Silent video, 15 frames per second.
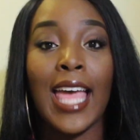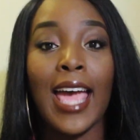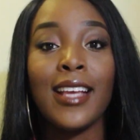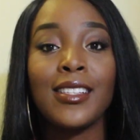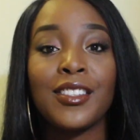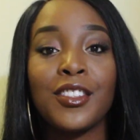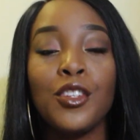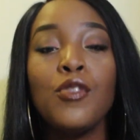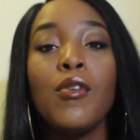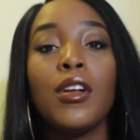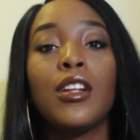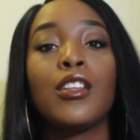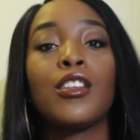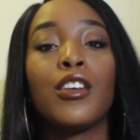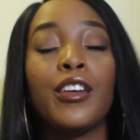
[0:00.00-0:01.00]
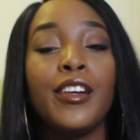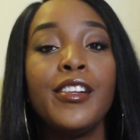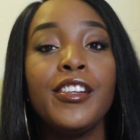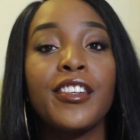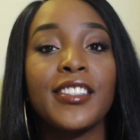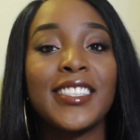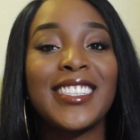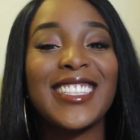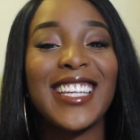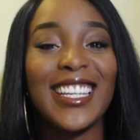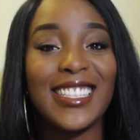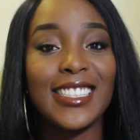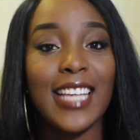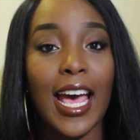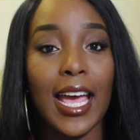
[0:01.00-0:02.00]
Next, you want to learn your
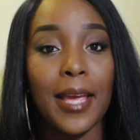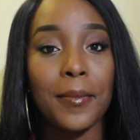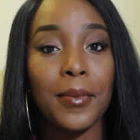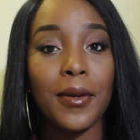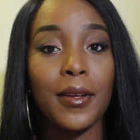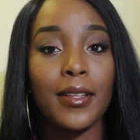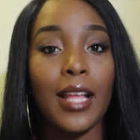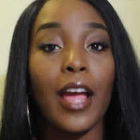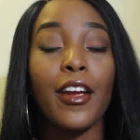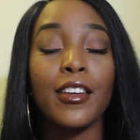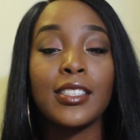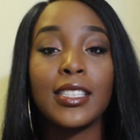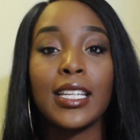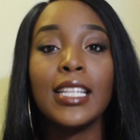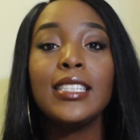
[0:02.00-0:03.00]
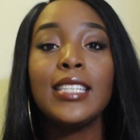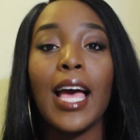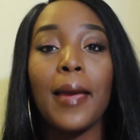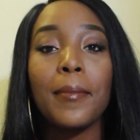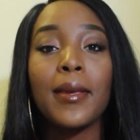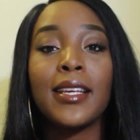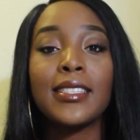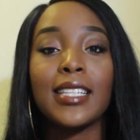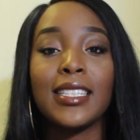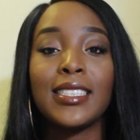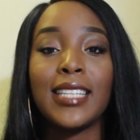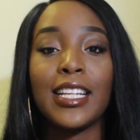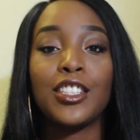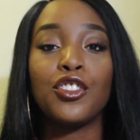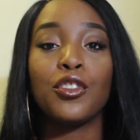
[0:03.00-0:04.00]
skin type. Now, your skin type is
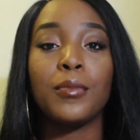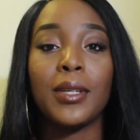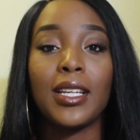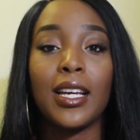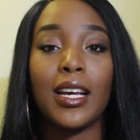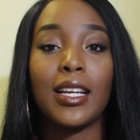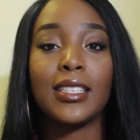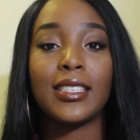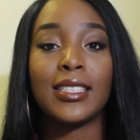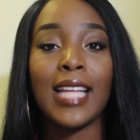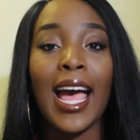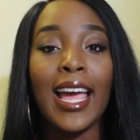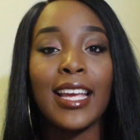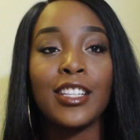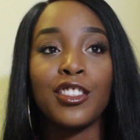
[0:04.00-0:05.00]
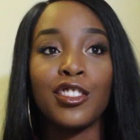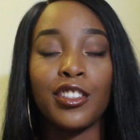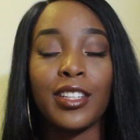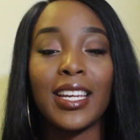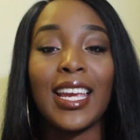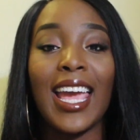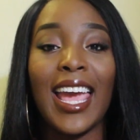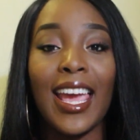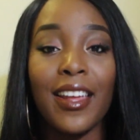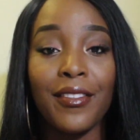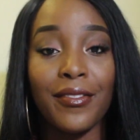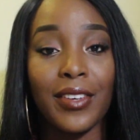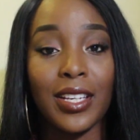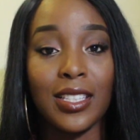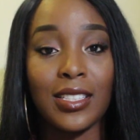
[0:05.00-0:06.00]
essential because that is your
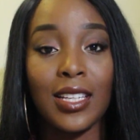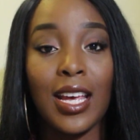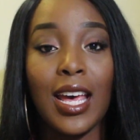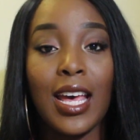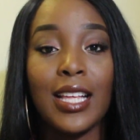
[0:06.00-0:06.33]
canvas.